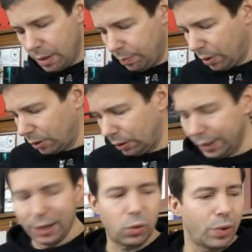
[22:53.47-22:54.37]
bottled
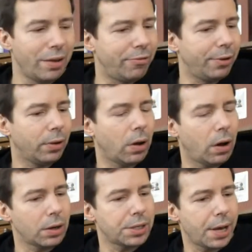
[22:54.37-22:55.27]
in a refill
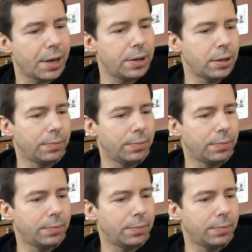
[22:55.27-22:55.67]
hogshead.